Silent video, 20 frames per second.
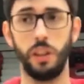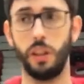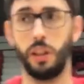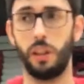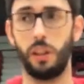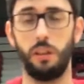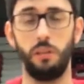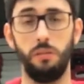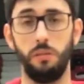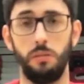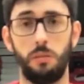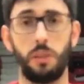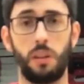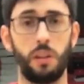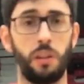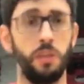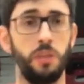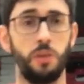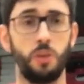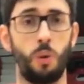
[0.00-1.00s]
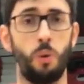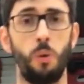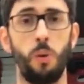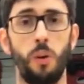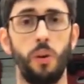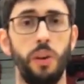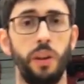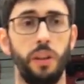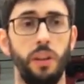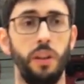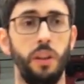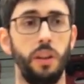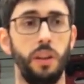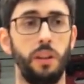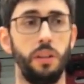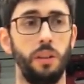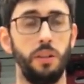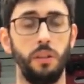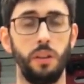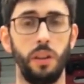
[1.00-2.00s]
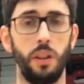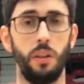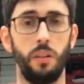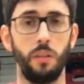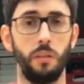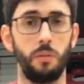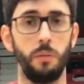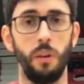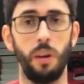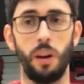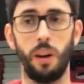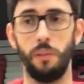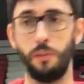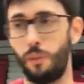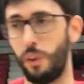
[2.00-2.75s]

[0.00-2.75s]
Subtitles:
He can score and, you know,